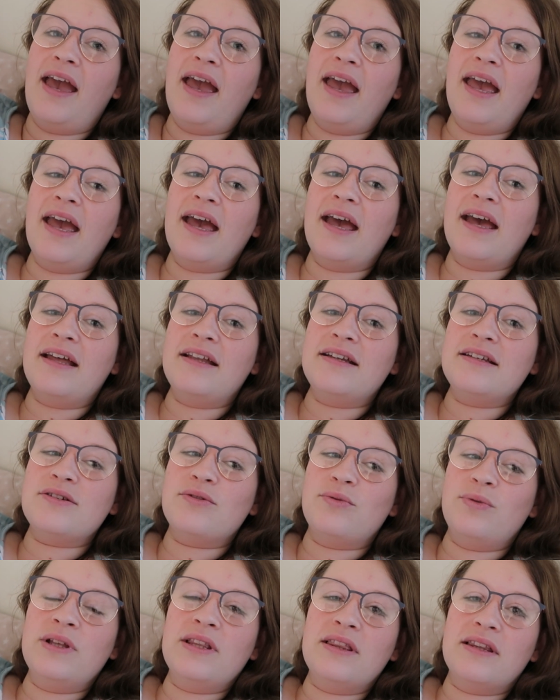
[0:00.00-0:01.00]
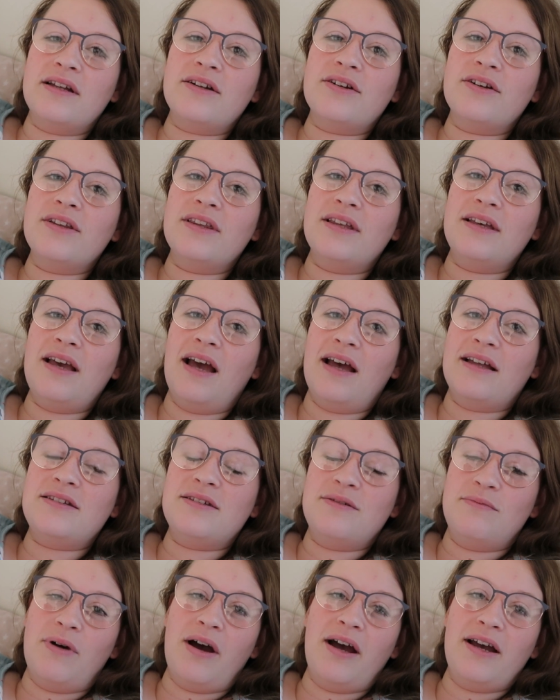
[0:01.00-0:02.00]
And we literally
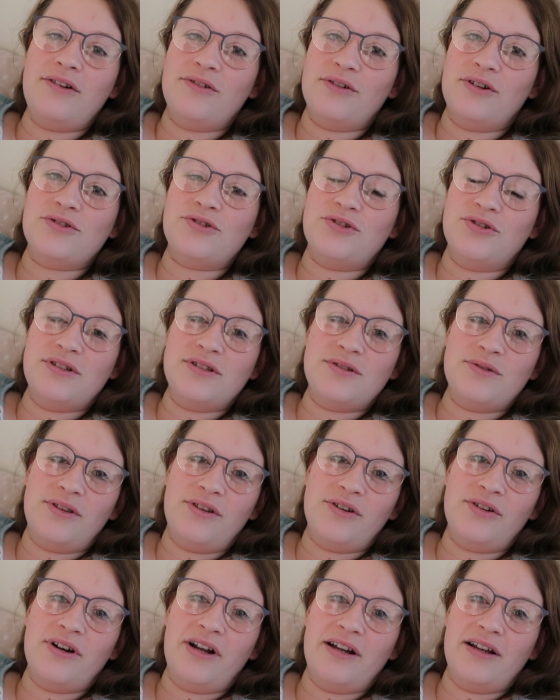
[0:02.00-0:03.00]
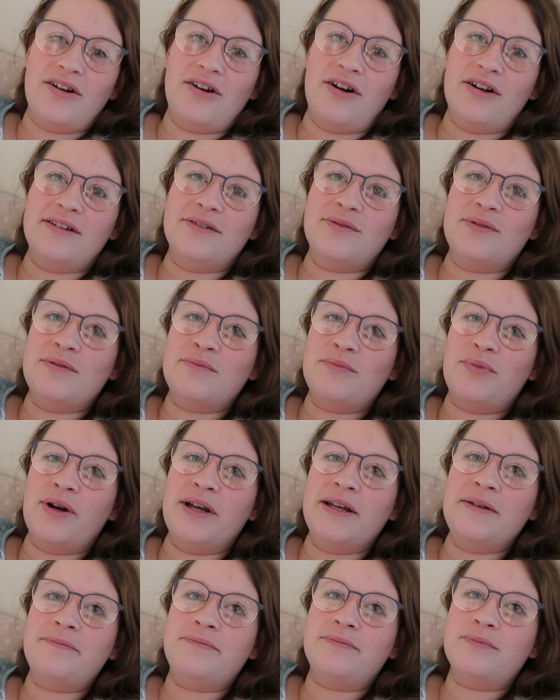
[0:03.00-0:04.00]
had to buy groceries with a credit card at one
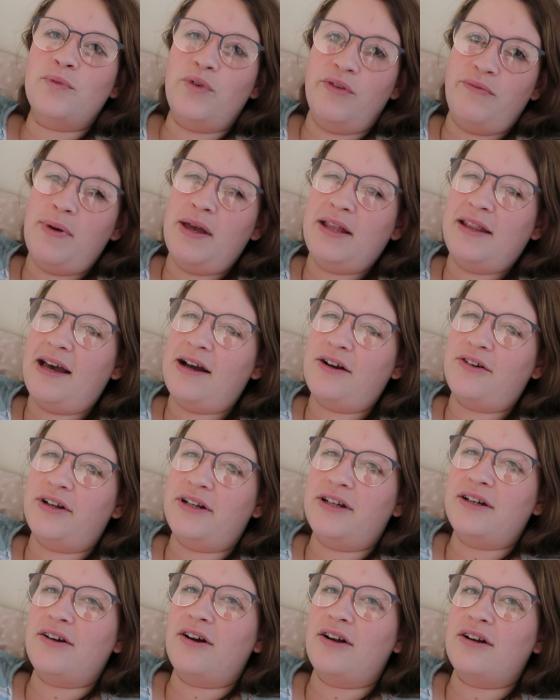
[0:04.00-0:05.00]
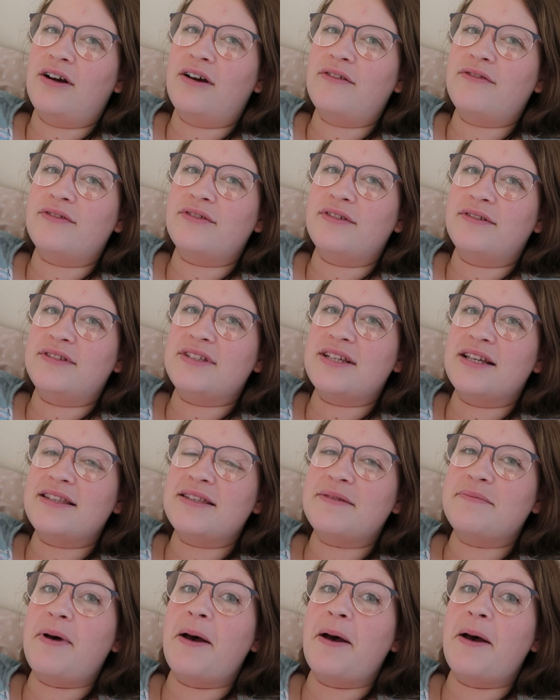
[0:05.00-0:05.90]
point. We've paid that credit card off since.